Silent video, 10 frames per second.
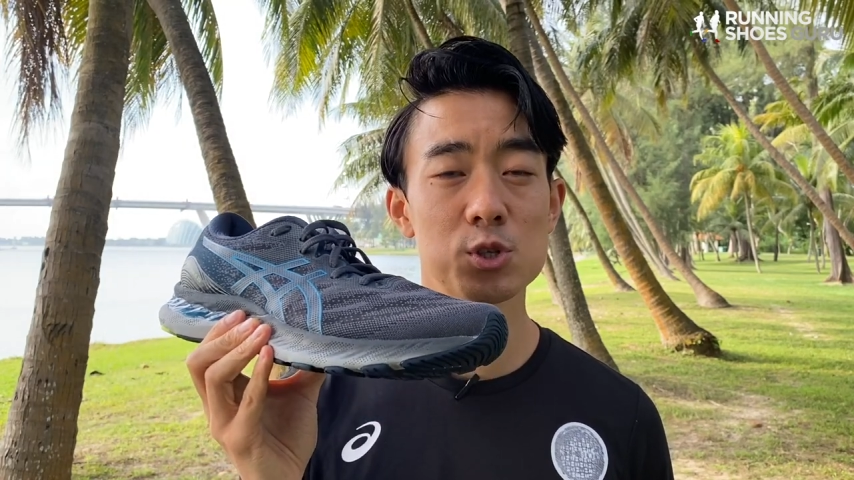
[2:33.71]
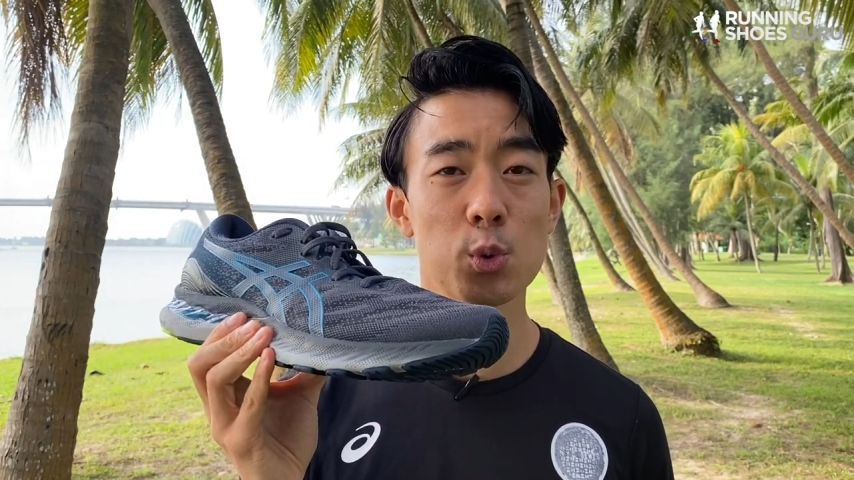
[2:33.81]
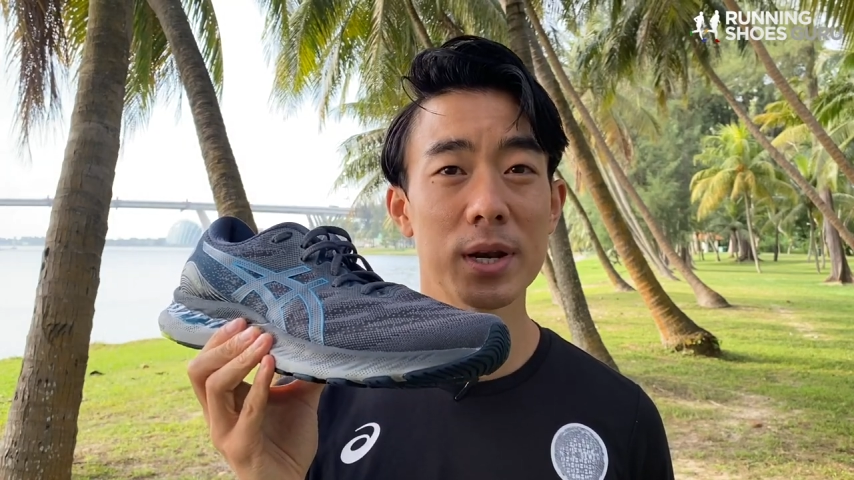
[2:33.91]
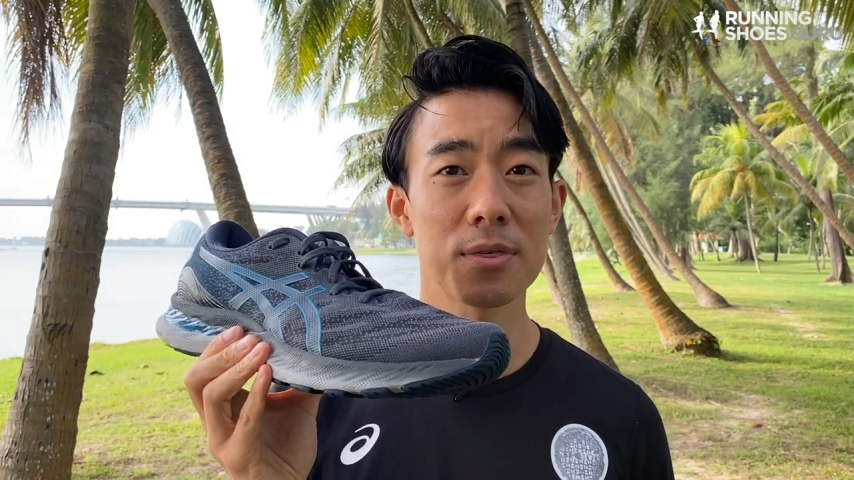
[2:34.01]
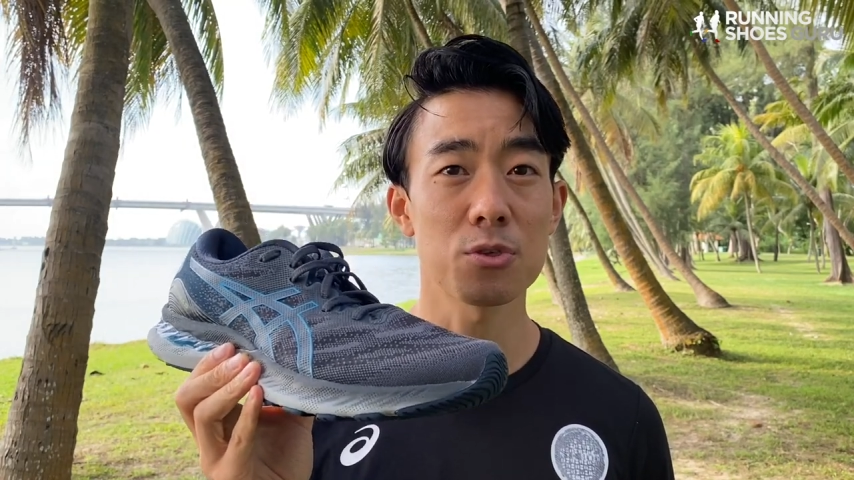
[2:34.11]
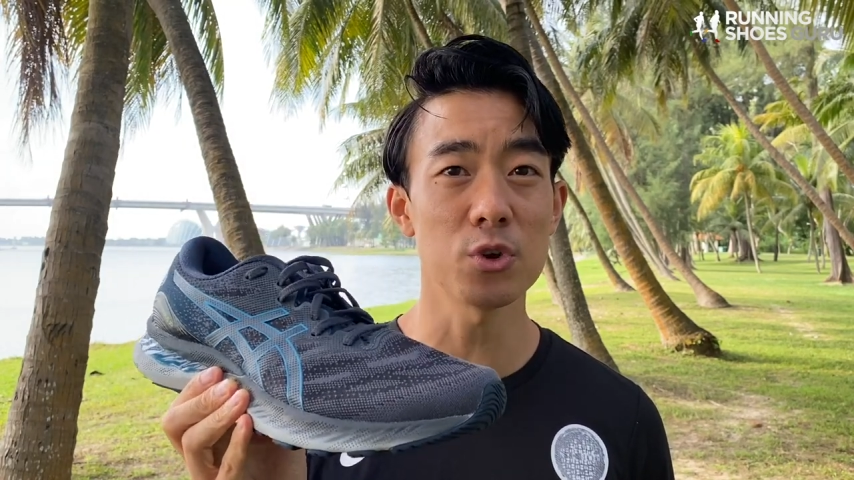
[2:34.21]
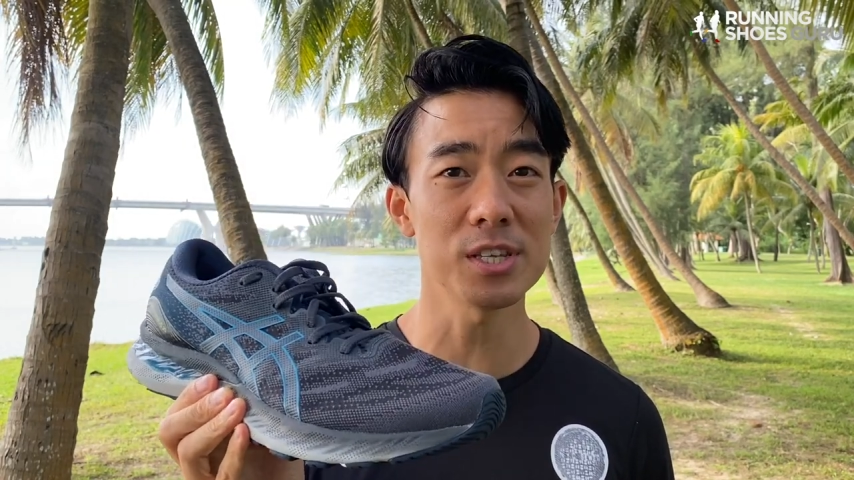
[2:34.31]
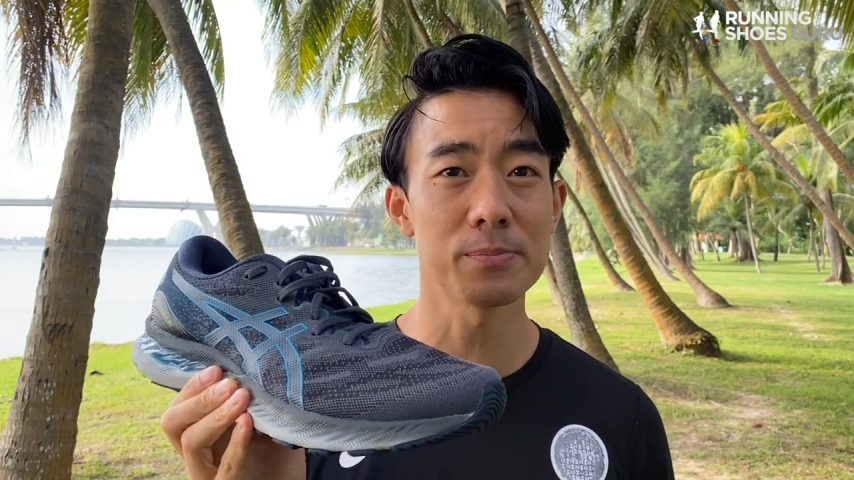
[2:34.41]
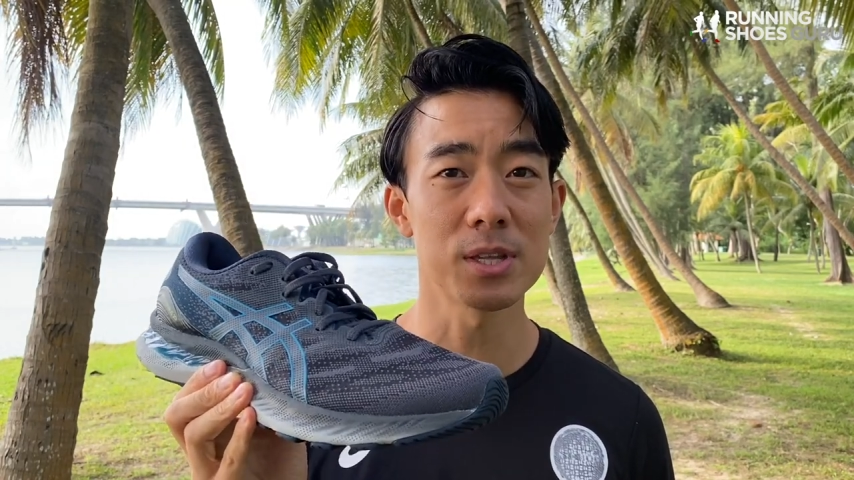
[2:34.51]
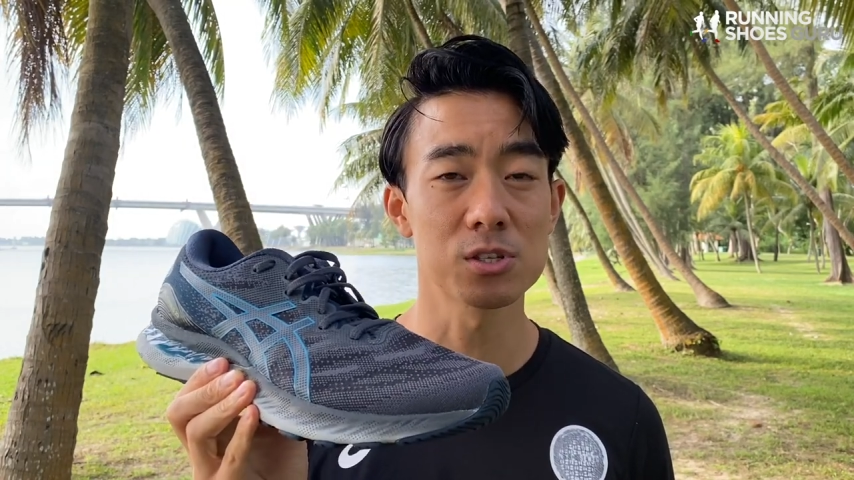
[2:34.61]

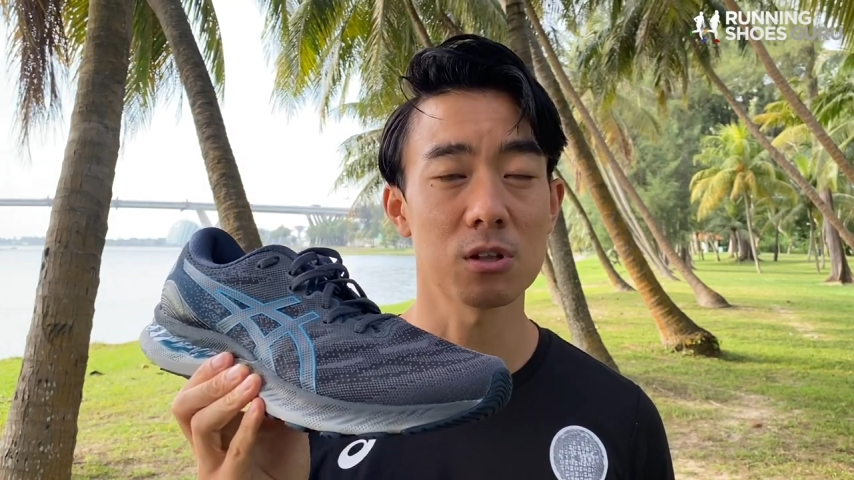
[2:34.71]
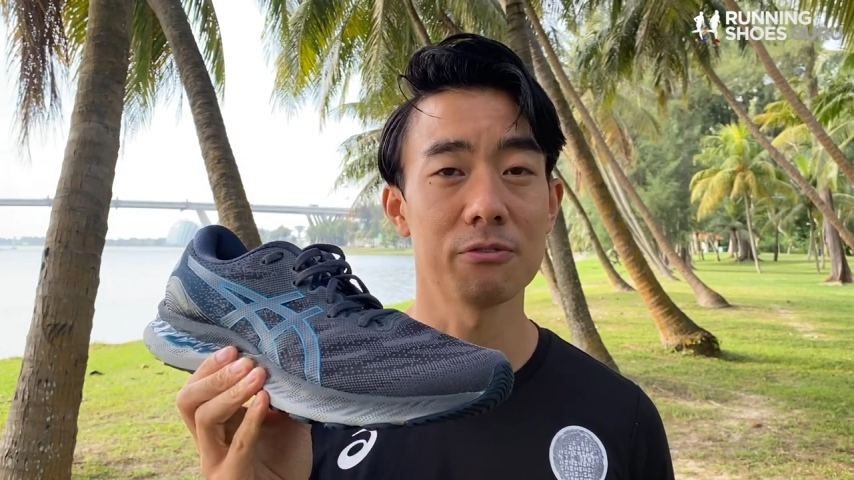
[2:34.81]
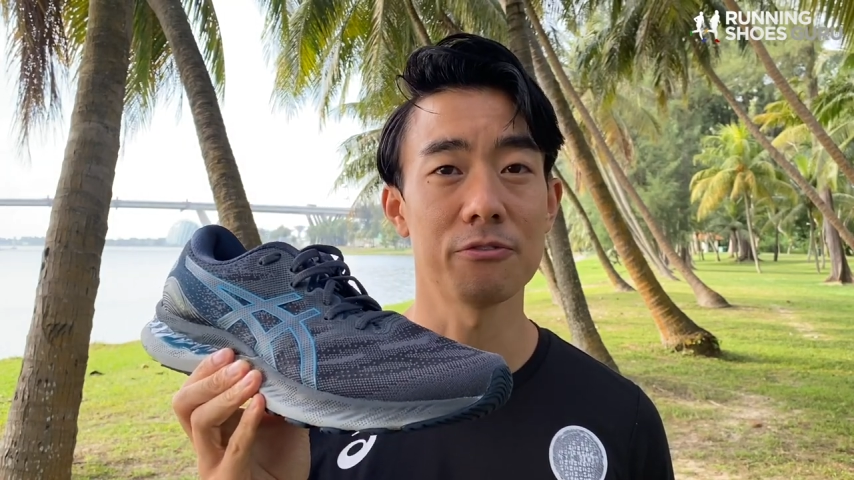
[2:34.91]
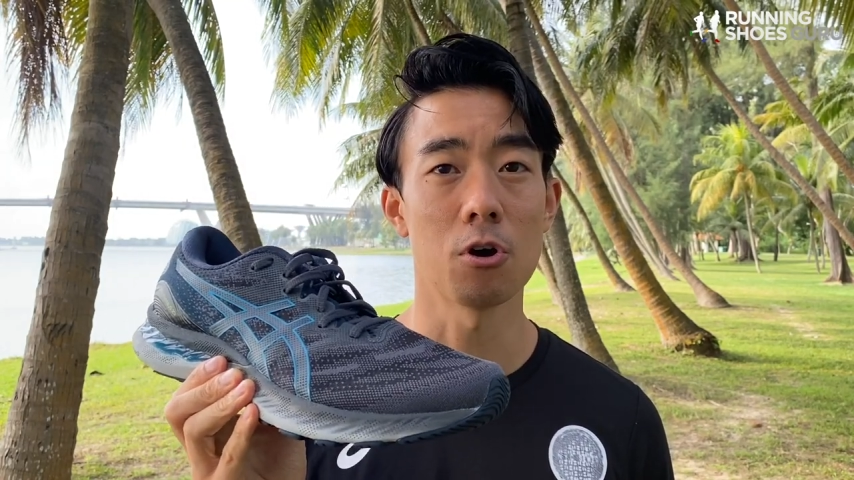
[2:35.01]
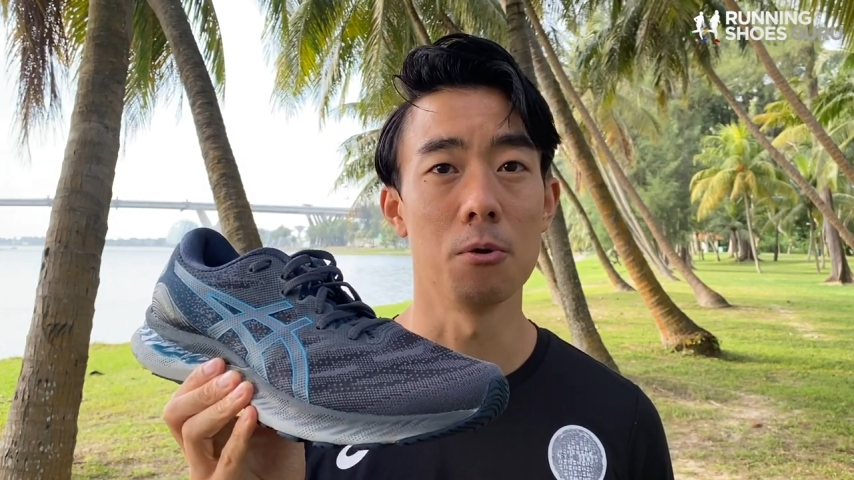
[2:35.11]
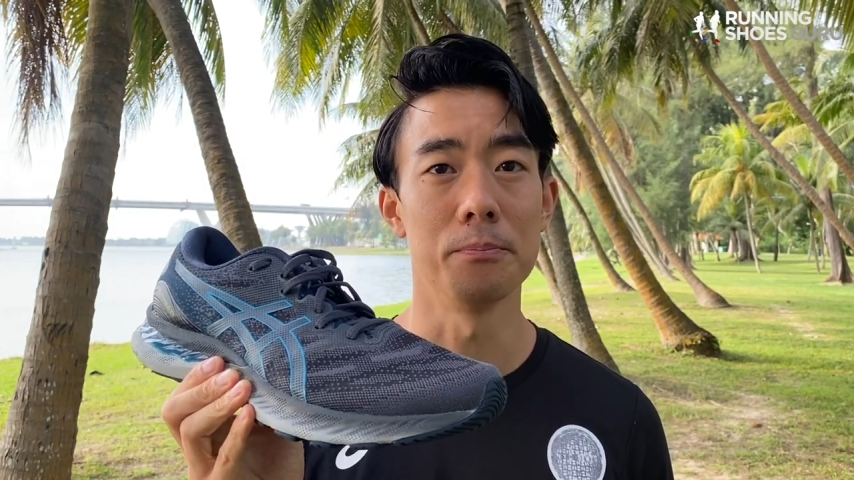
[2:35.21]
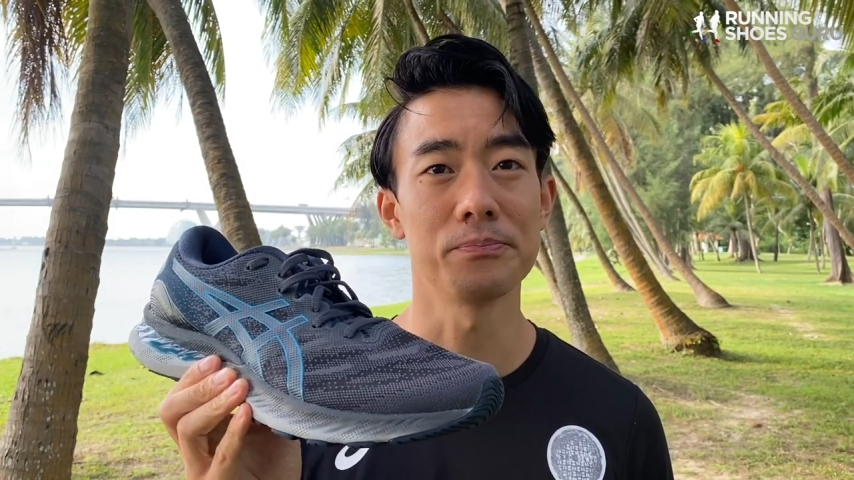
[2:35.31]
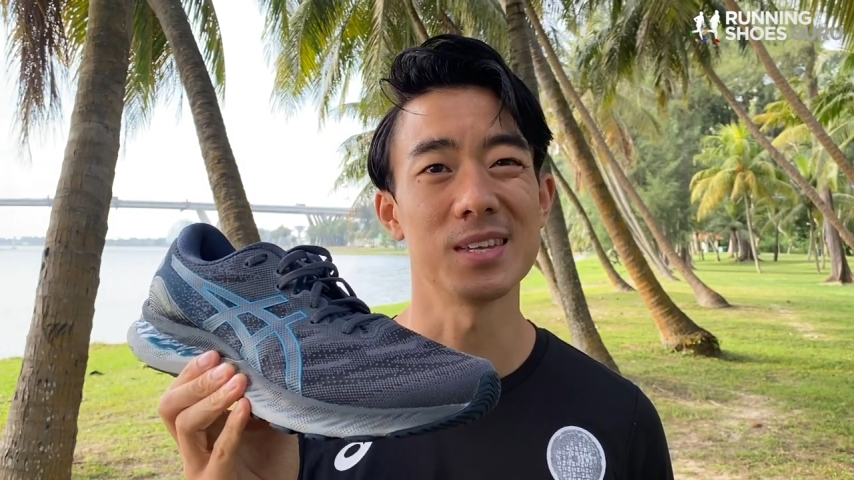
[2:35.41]
23's midsole foam